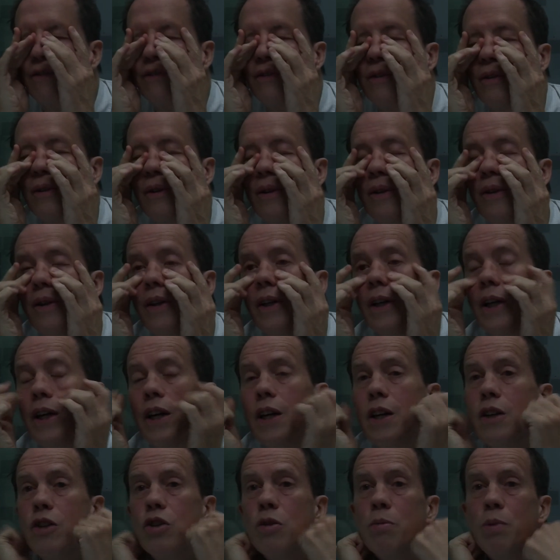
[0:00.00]
for
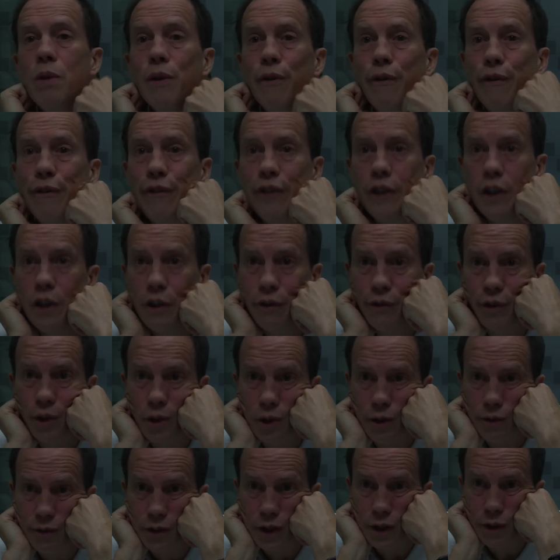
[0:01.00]
to be
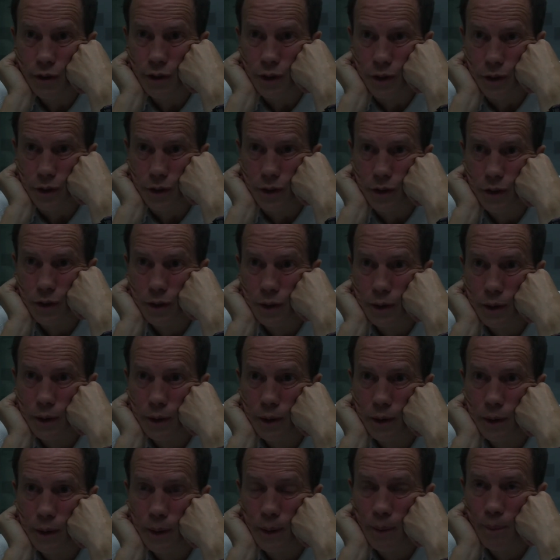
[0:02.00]
fearful of difference
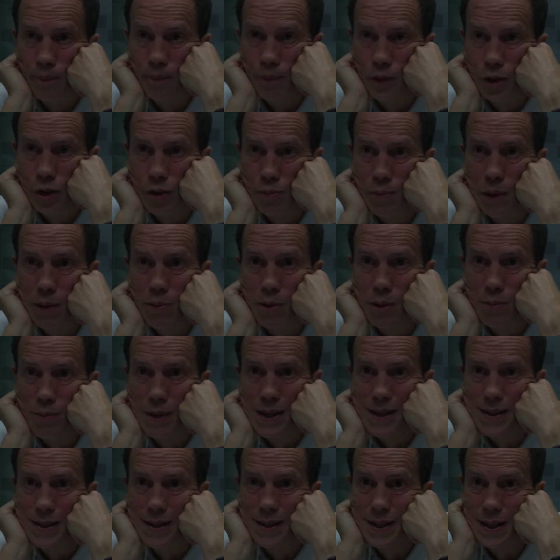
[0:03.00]
because maybe it
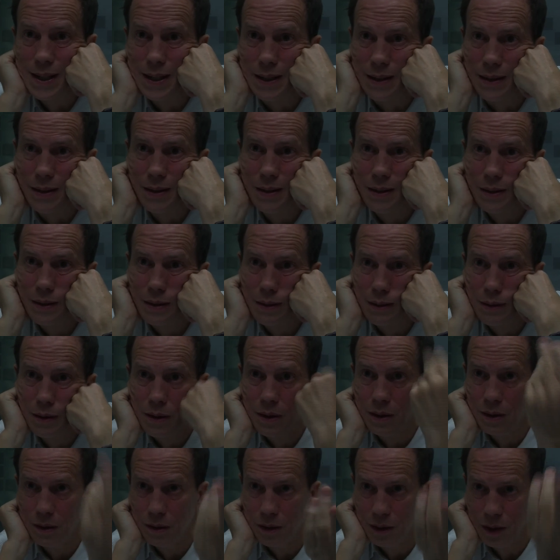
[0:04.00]
made sense
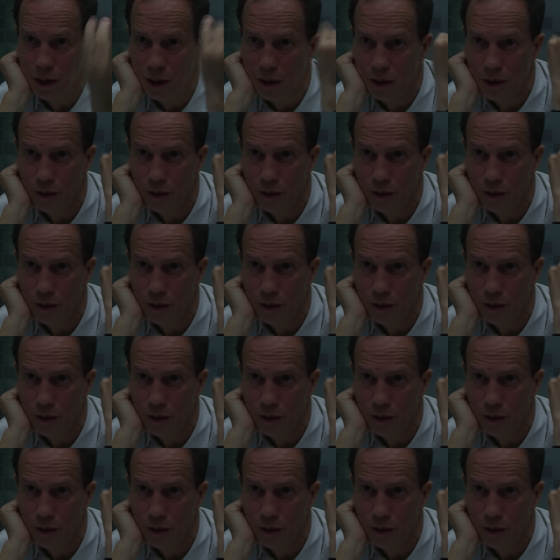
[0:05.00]
in, in our